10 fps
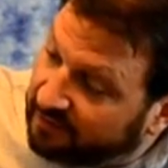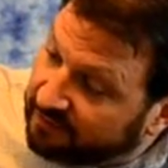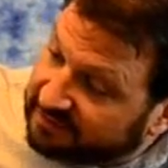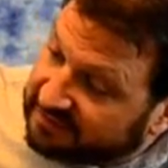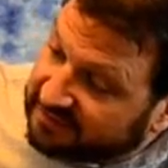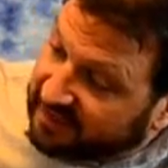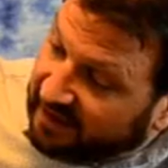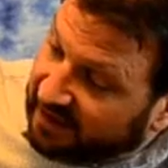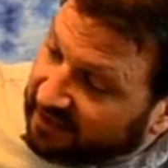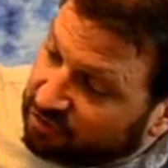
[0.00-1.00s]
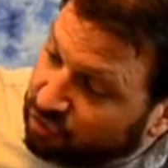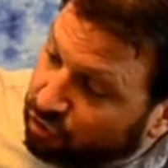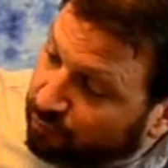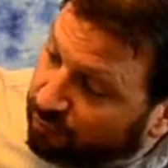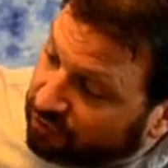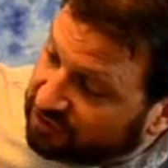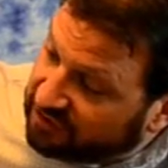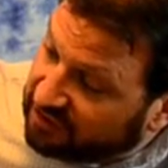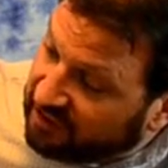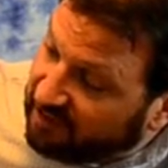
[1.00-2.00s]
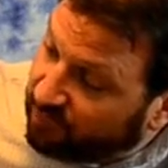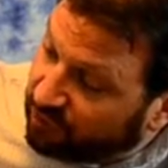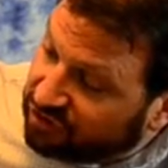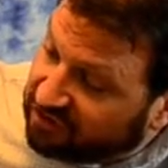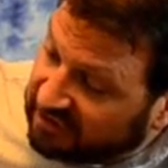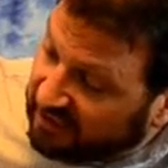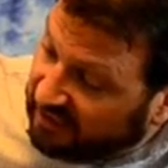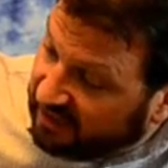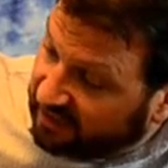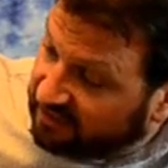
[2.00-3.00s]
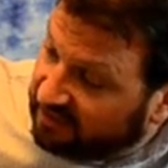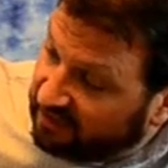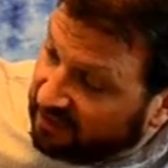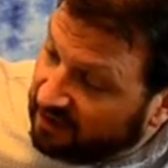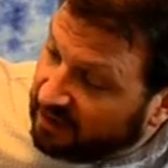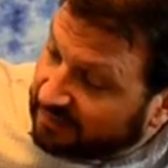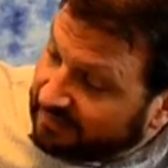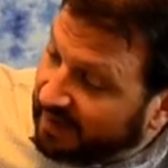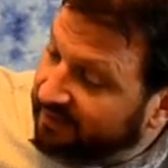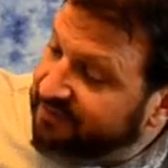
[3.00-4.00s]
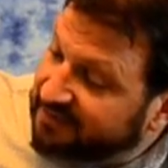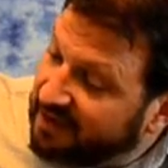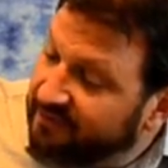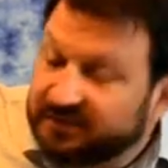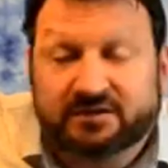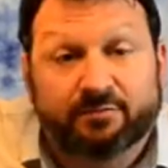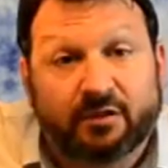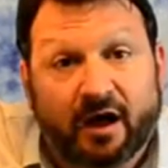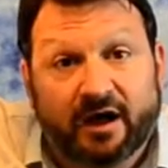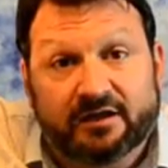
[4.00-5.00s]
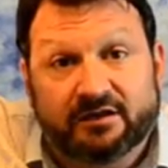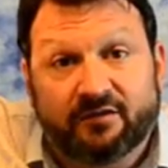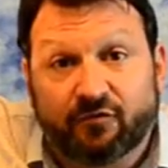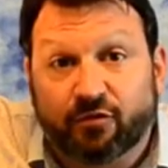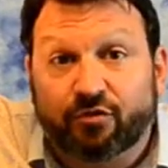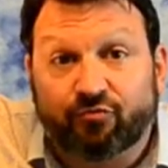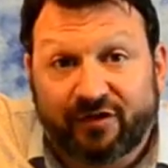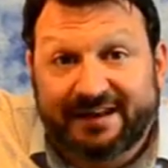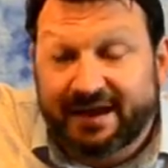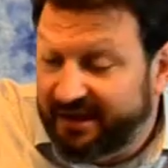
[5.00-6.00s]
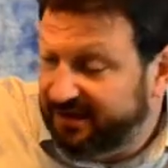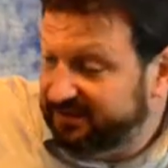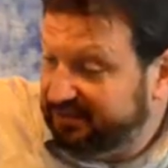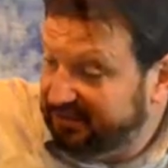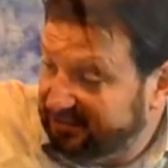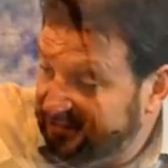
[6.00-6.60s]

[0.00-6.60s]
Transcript: This is a two-person emergency kit, life-saving supply for 3 days.